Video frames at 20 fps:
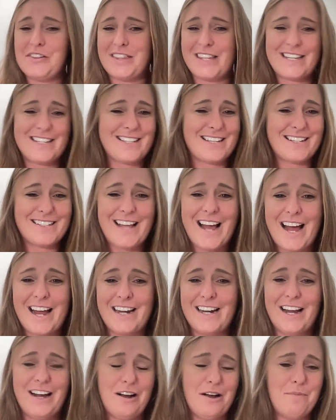things like
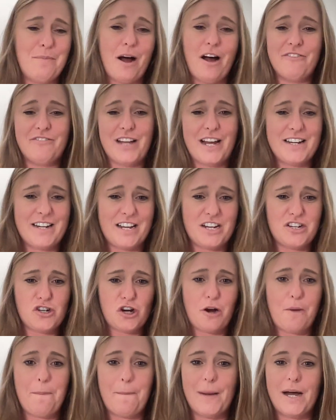that, of that
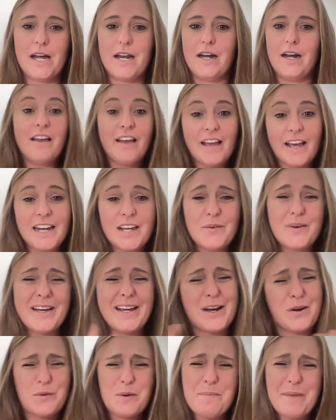nature. But
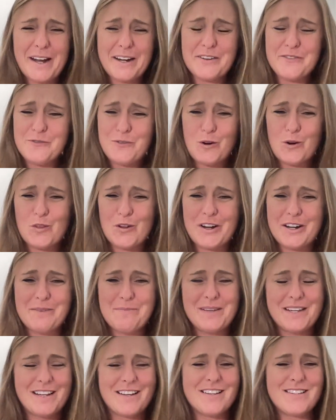anyway, I went back and forth on
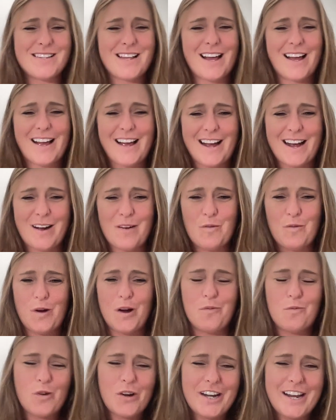it because
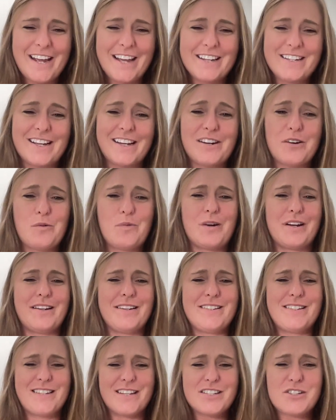on one hand, I don't want to
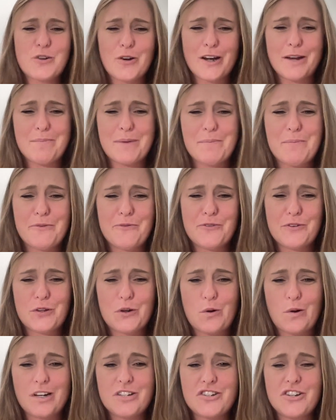discredit people for the
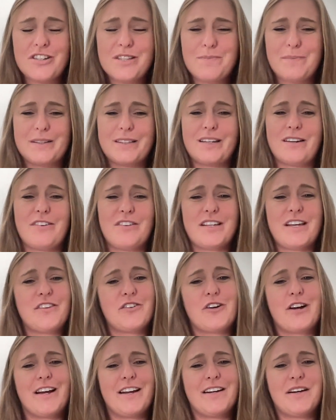questions. But then on the
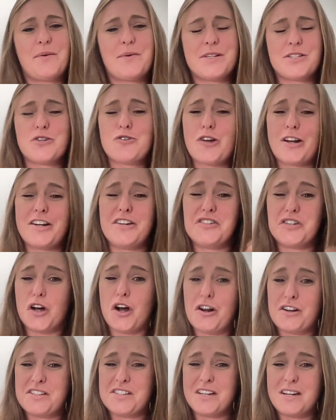other hand, I wasn't trying to
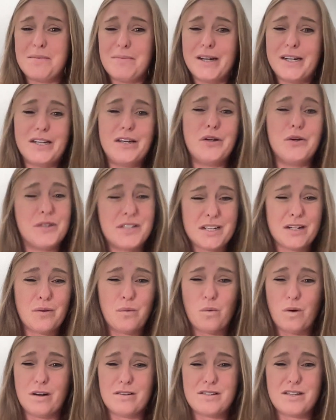dox anybody who
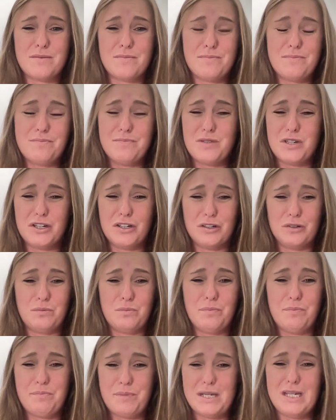didn't want to, you know,
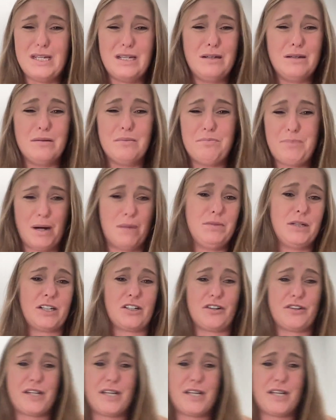be public on